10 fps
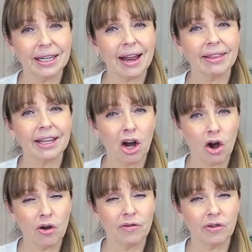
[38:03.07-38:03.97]
nothing
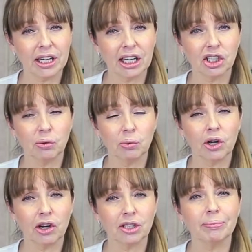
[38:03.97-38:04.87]
over it, and she will
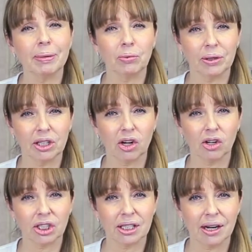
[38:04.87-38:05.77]
go to bed with it
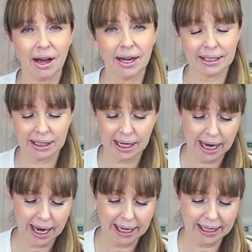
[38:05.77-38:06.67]
on tonight.
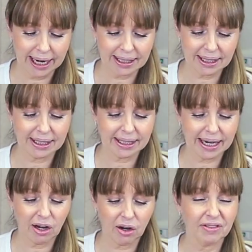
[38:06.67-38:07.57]
It has to
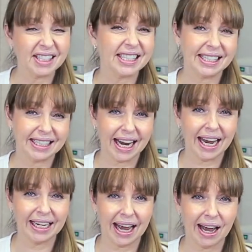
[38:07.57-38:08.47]
stay on for 6 to
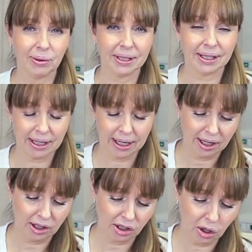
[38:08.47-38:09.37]
8 hours.
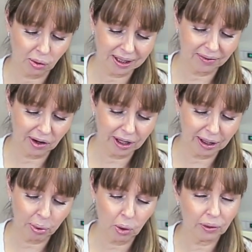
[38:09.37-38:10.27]
So it's very
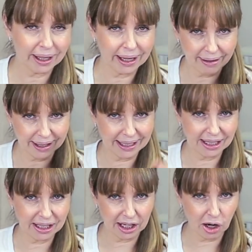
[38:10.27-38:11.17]
important that nothing
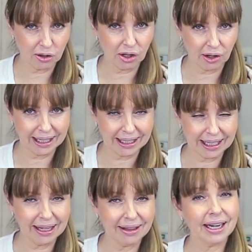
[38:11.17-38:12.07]
goes on
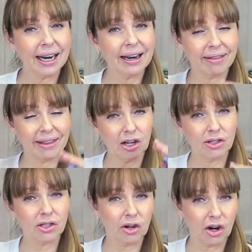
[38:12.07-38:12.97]
underneath it and nothing
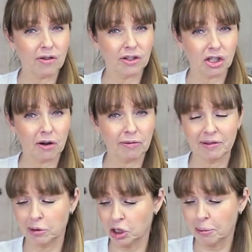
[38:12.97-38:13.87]
goes on over
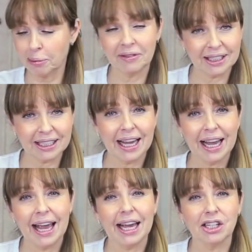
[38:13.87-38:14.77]
top of it.
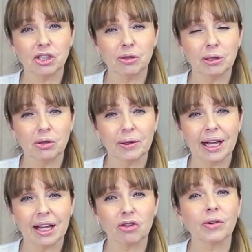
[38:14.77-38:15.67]
And she'll be doing
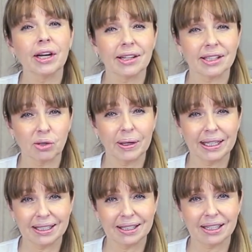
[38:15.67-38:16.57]
that 3 nights a
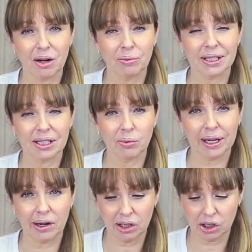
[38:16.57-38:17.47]
week to start with. So we're
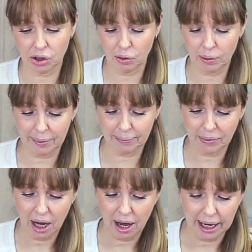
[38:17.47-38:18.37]
going to
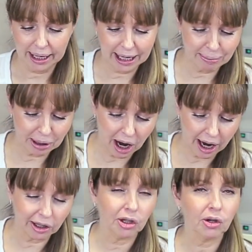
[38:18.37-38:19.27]
keep an
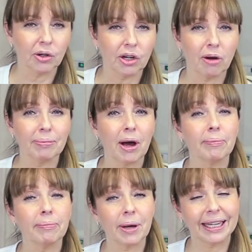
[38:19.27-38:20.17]
eye on her, and I'll
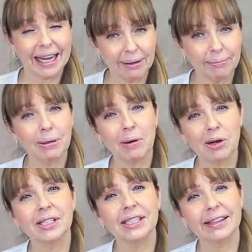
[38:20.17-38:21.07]
again be
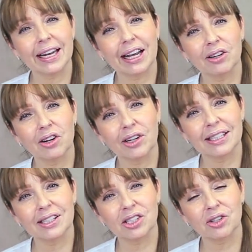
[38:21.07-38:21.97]
posting that out on
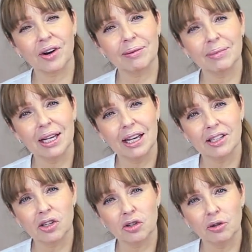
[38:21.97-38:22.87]
Instagram.
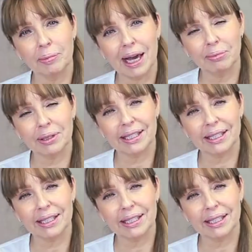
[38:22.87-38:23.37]
So you'll be able to